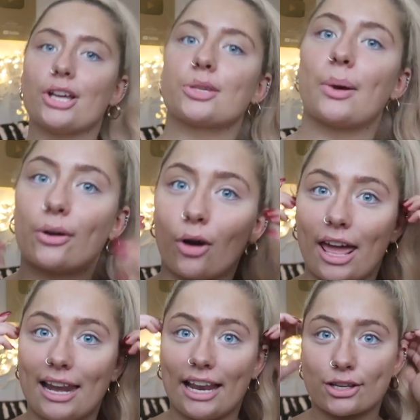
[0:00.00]
So I got
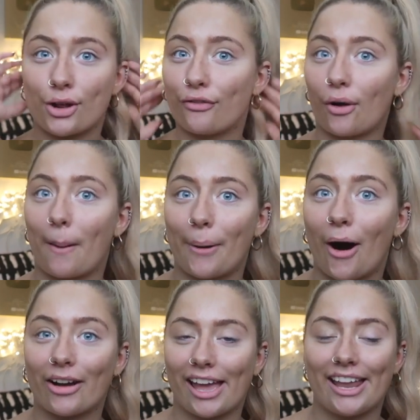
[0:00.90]
it literally for a
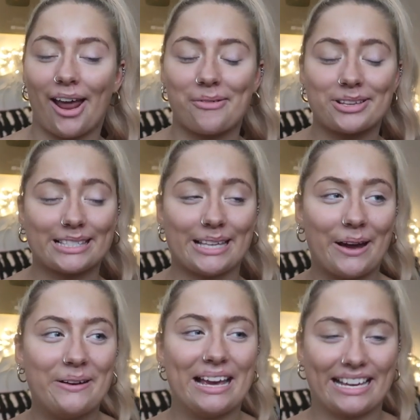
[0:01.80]
bargain. I was
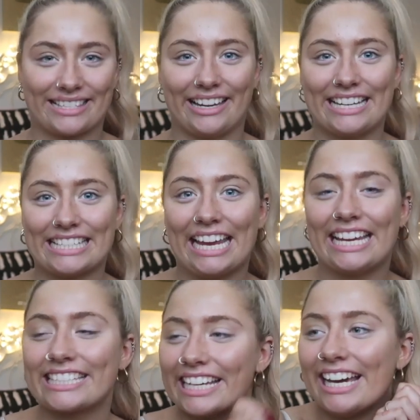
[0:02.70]
so
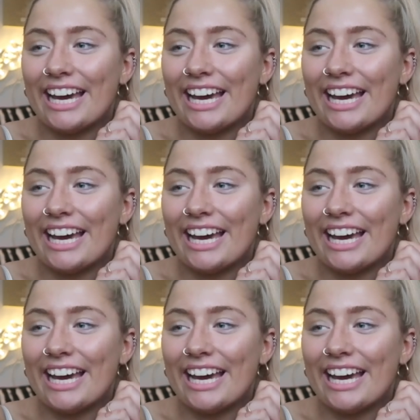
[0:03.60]
excited.